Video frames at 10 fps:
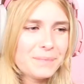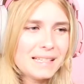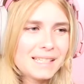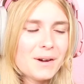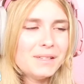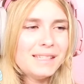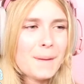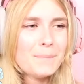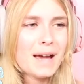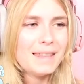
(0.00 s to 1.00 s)
let's go
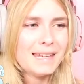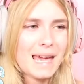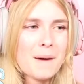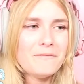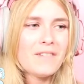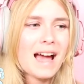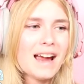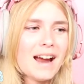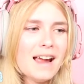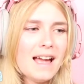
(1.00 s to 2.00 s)
sit by the
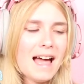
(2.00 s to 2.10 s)
campfire.